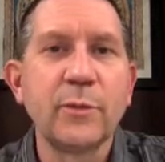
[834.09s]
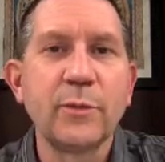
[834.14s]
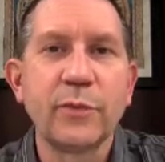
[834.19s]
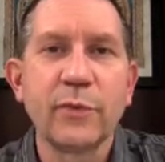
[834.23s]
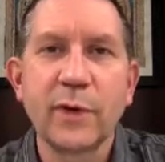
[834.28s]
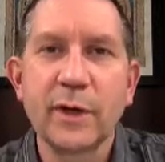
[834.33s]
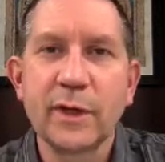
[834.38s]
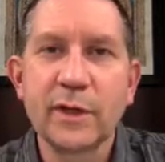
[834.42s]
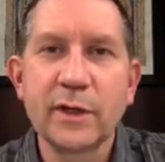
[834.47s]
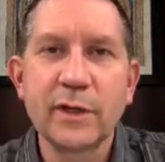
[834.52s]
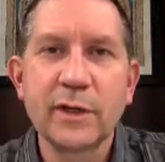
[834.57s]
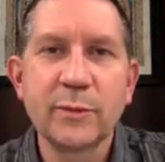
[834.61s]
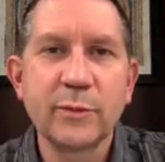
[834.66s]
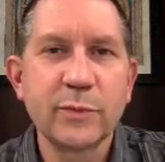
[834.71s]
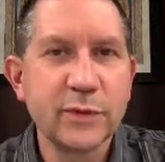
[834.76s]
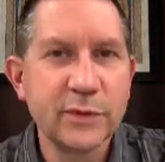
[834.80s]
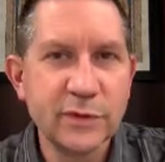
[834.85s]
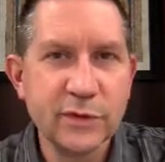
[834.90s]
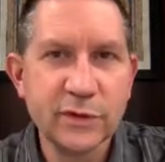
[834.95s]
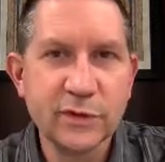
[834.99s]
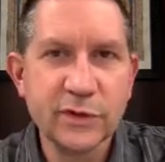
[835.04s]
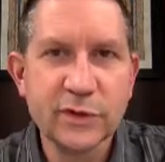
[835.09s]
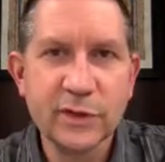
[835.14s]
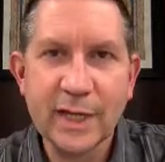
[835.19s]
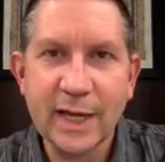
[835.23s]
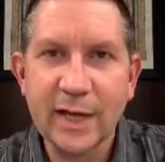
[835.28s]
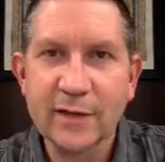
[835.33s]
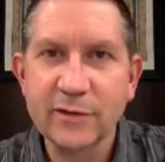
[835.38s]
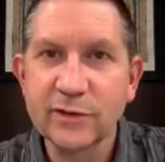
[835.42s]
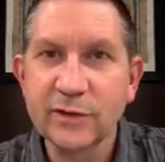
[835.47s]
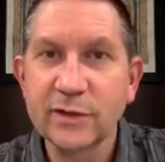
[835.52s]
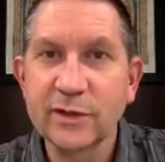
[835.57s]
Predicate position
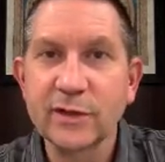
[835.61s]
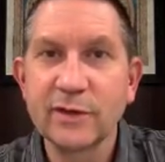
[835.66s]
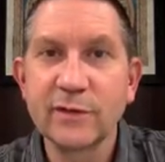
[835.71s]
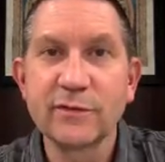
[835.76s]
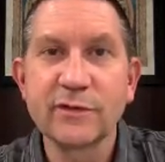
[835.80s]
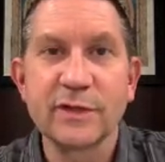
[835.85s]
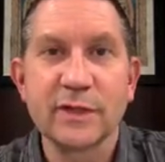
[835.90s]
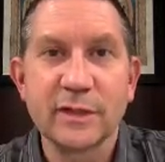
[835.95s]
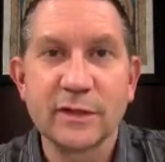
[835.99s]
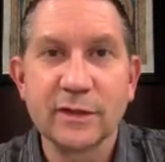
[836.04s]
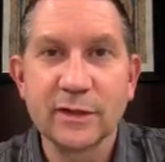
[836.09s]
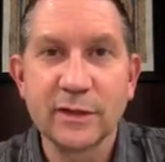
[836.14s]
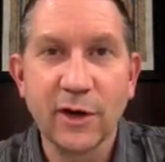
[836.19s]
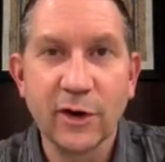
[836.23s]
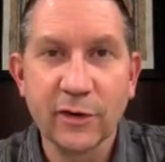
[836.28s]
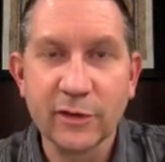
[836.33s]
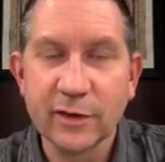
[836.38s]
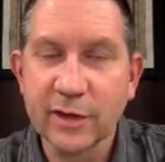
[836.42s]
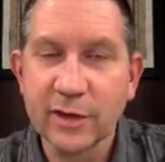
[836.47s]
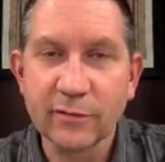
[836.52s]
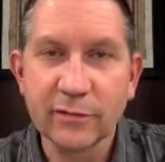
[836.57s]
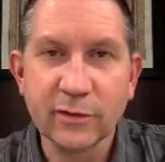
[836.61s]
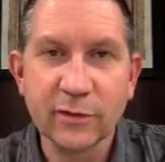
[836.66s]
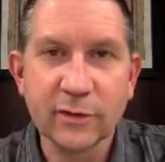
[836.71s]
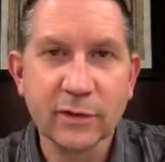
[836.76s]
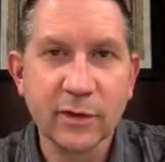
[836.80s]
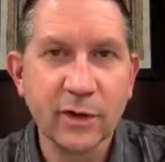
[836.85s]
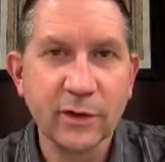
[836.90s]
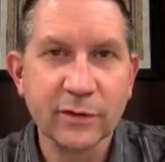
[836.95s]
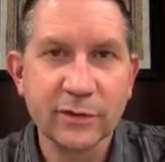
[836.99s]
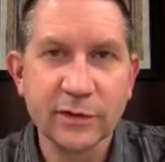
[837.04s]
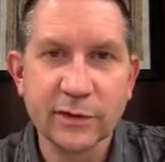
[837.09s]
adjectives are
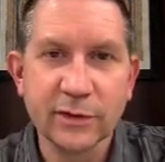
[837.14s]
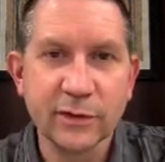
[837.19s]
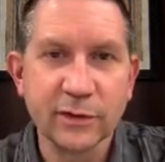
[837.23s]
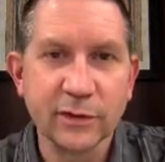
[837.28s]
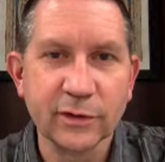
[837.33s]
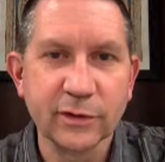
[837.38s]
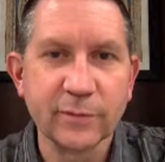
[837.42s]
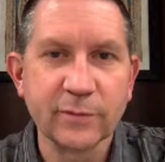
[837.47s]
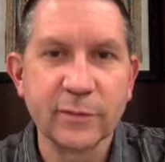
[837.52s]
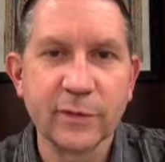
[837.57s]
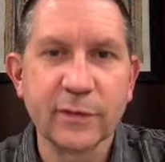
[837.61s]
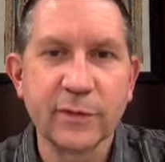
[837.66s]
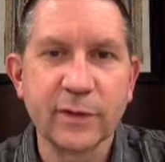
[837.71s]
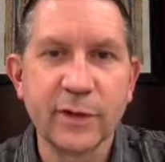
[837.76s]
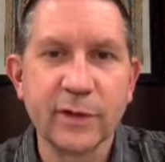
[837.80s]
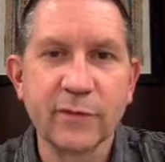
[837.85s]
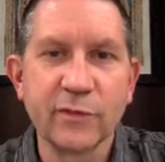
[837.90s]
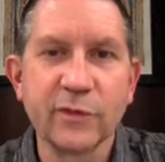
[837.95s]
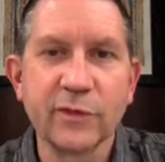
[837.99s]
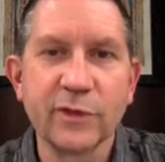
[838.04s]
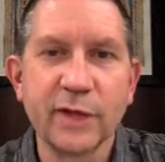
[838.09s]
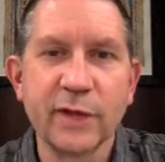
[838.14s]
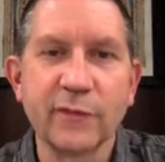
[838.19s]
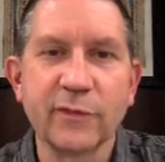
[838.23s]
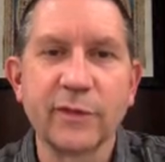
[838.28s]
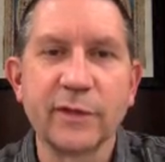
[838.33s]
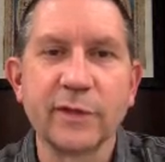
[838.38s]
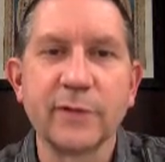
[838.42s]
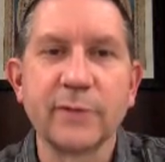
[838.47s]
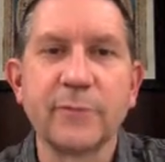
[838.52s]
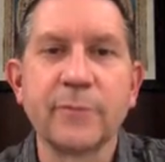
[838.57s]
never articular. They're never definite.